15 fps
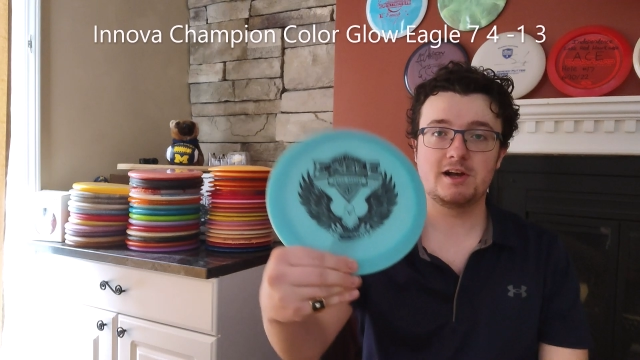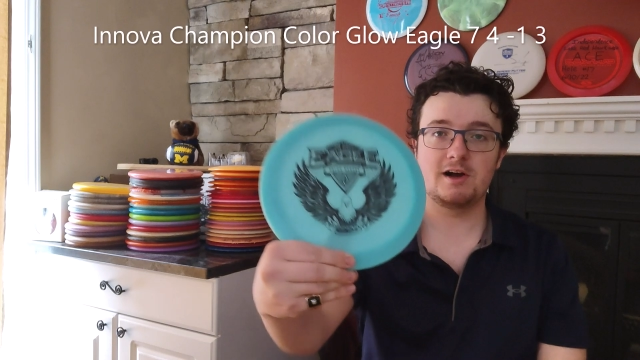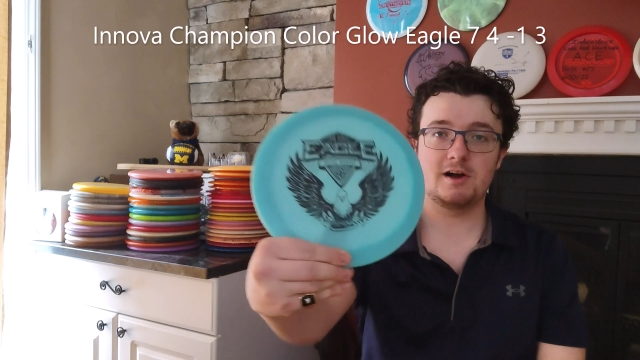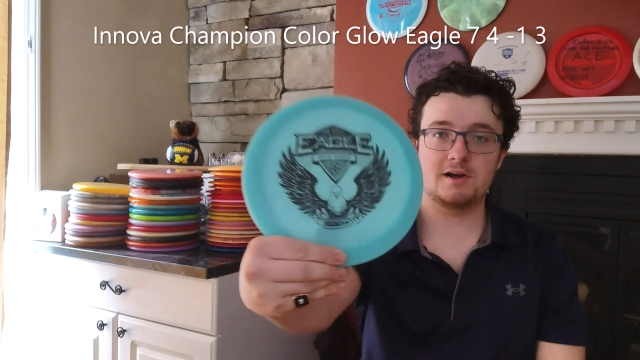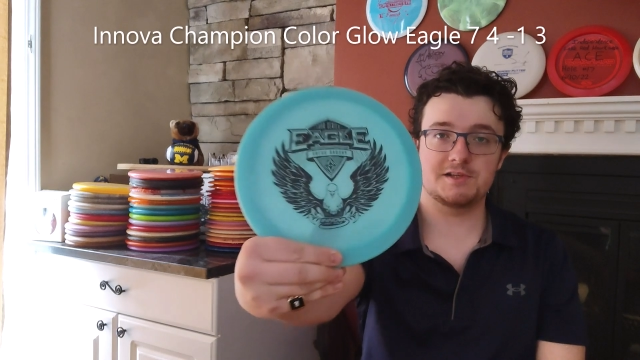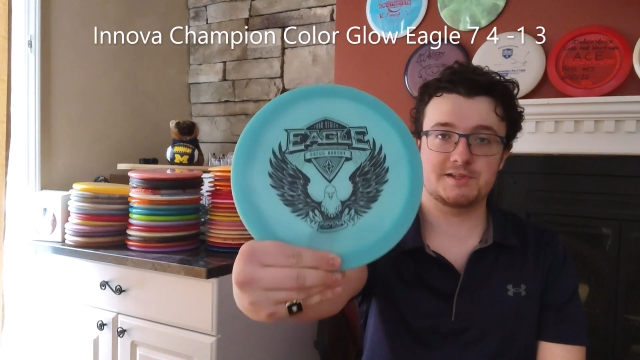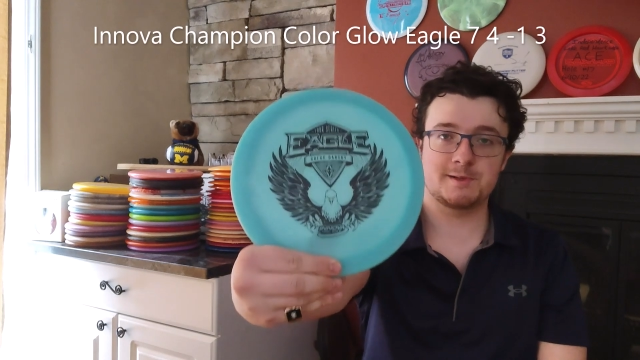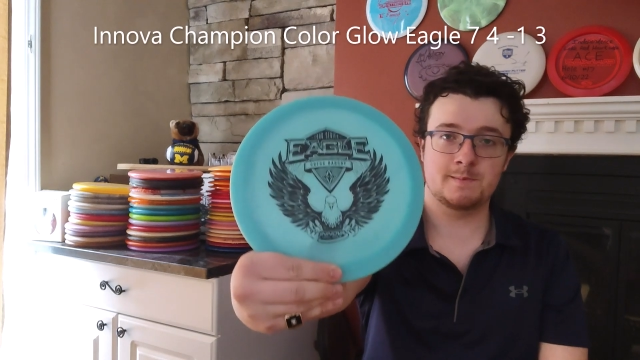
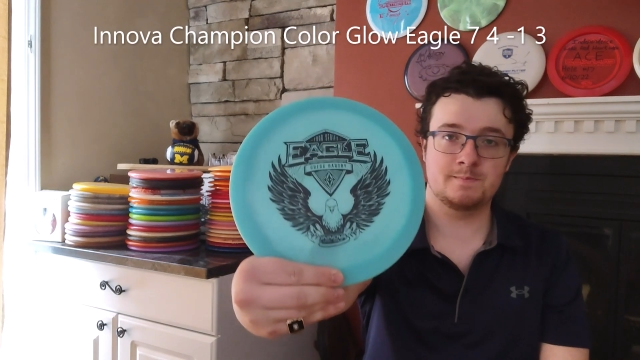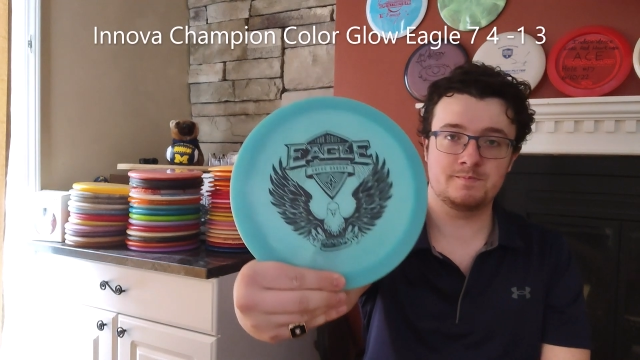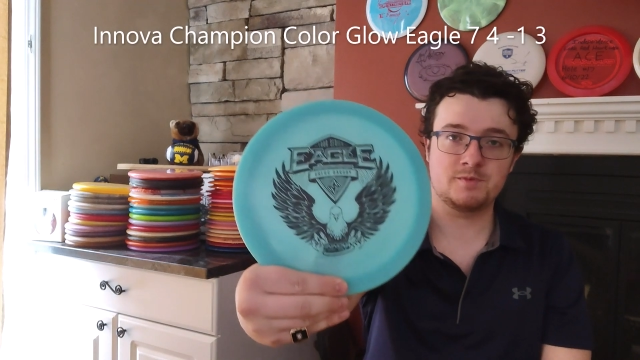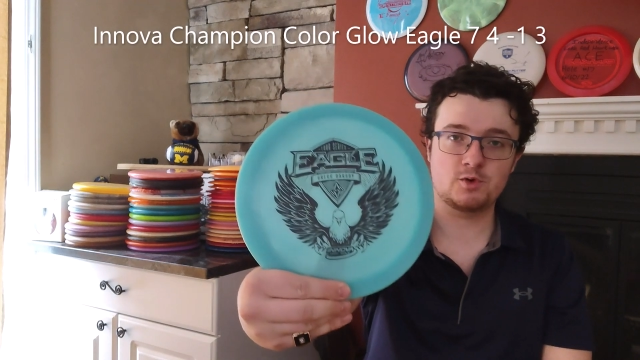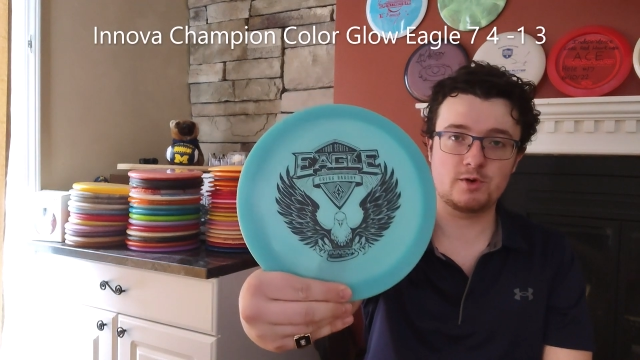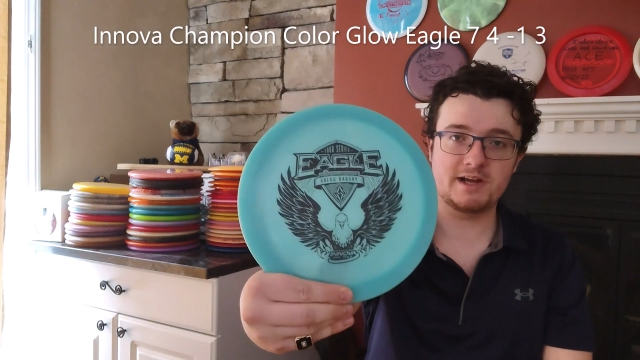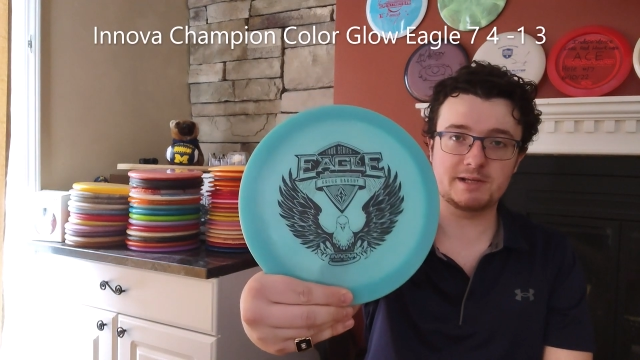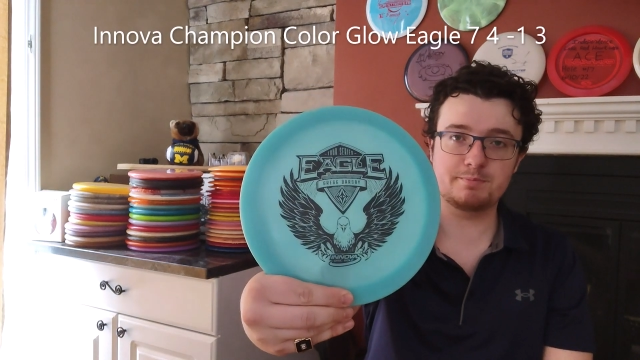awesome
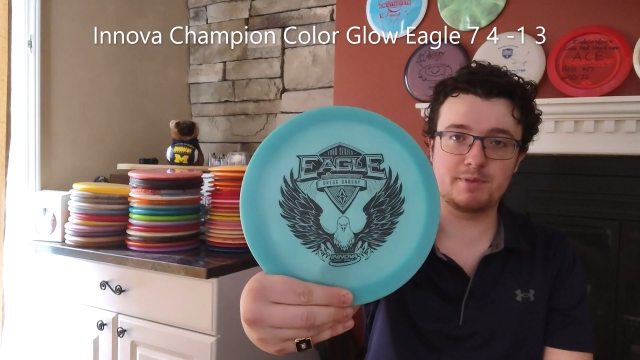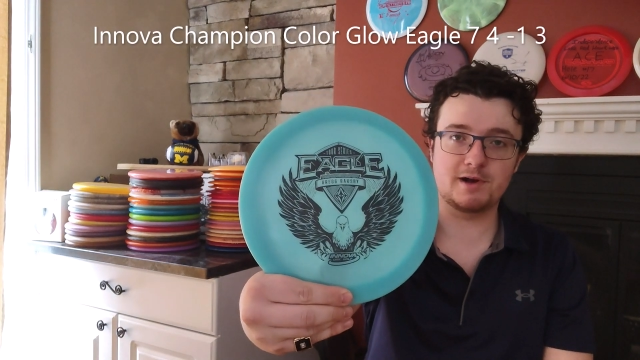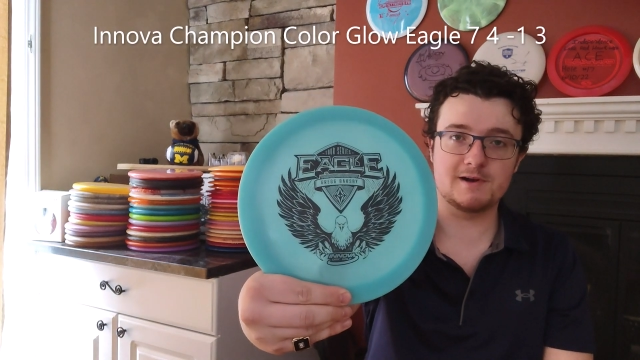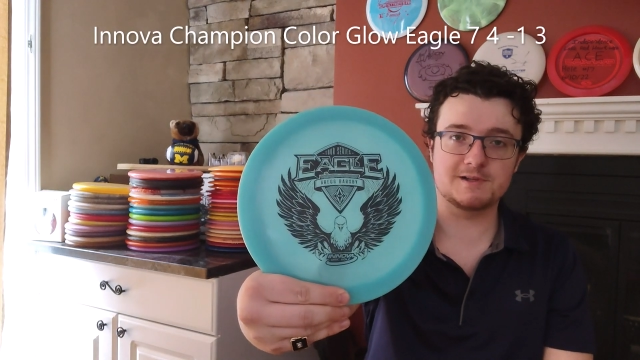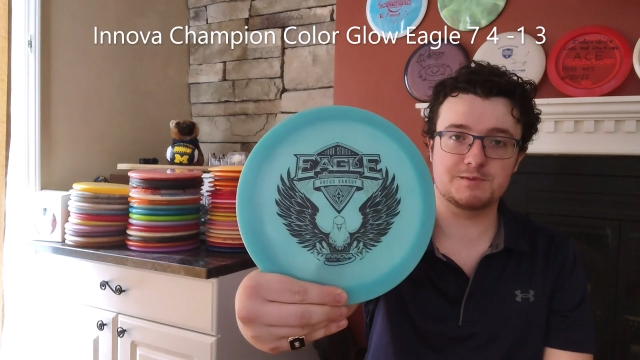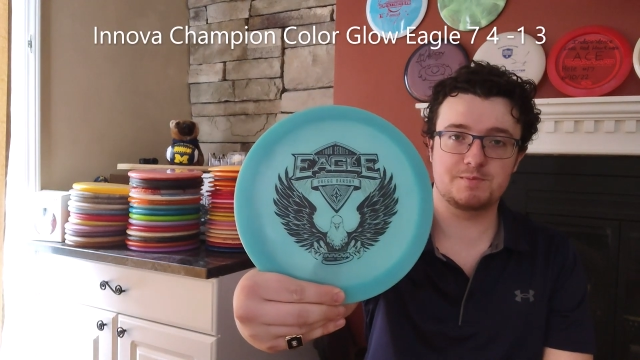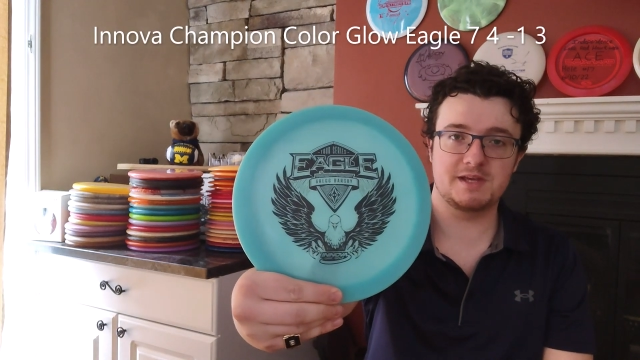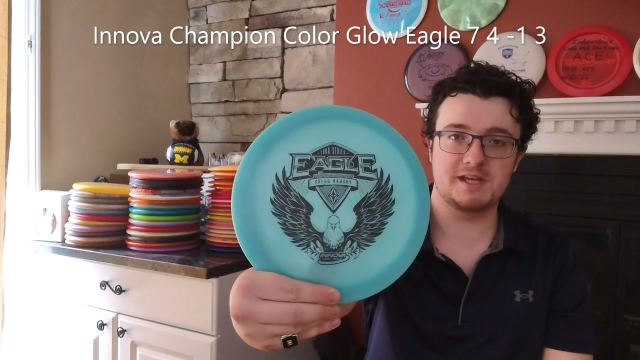Greg
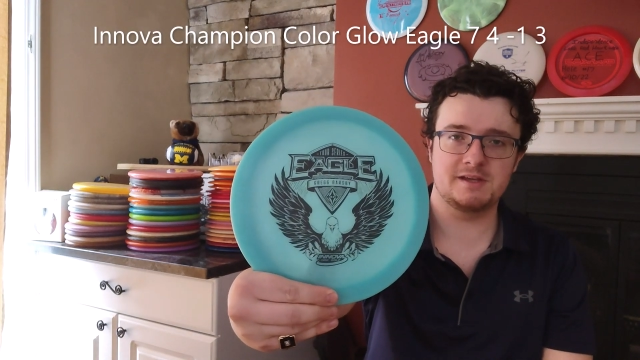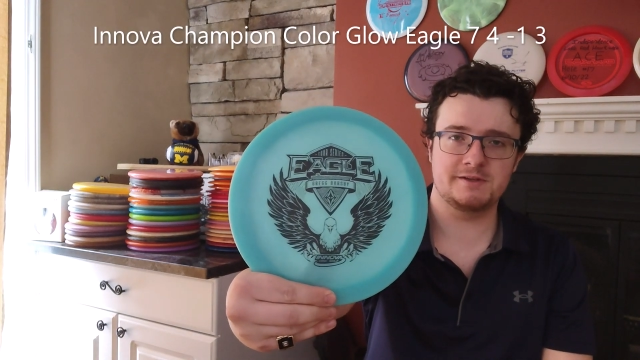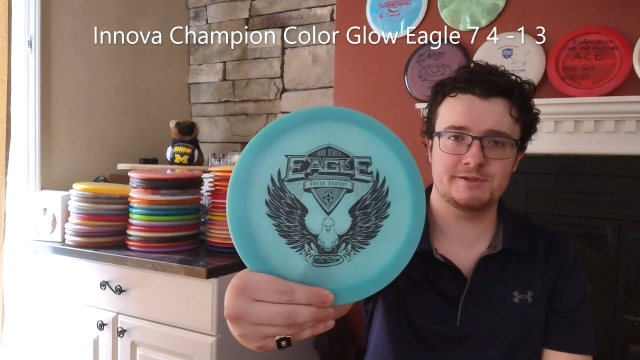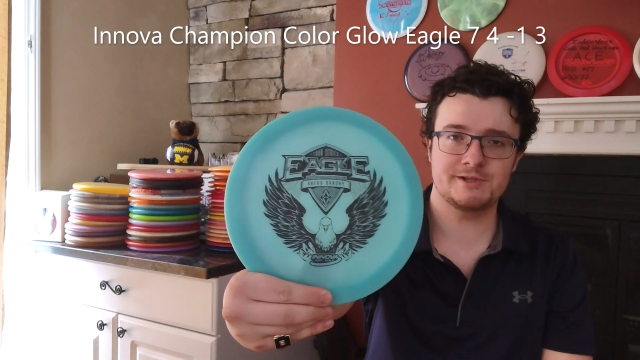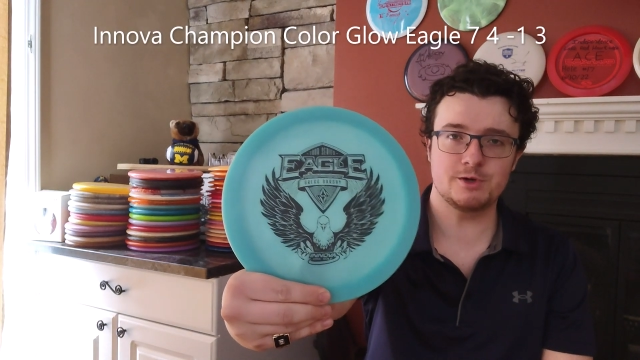Barsby